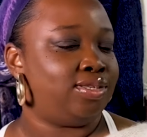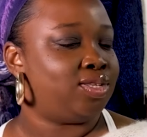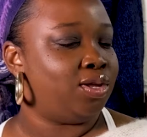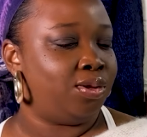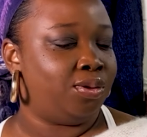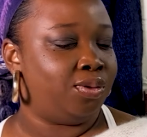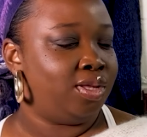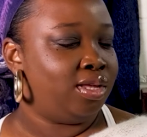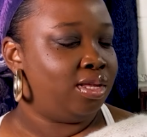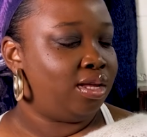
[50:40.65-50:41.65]
So,
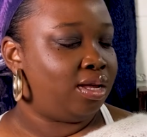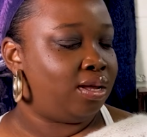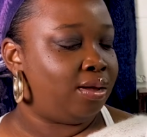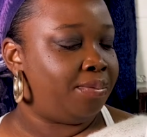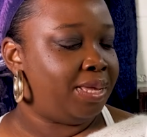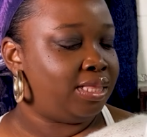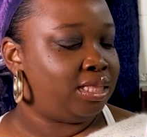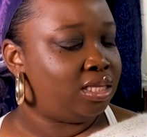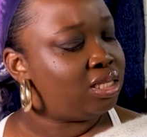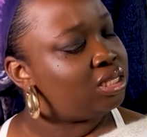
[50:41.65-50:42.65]

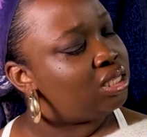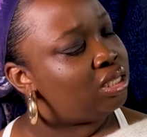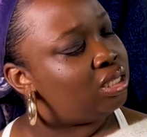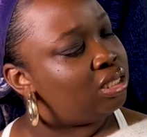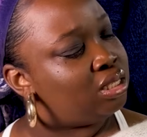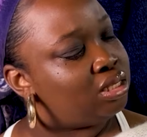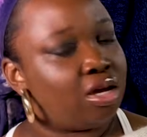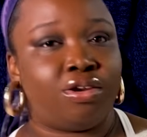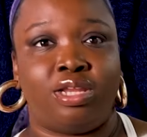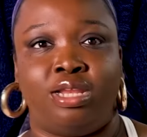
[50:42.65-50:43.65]
and this is
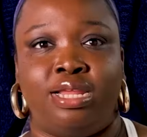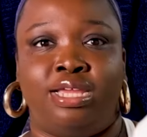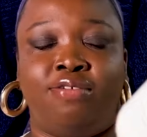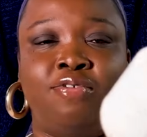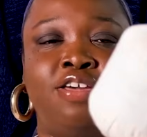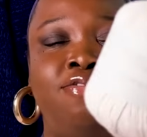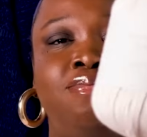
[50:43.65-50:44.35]
195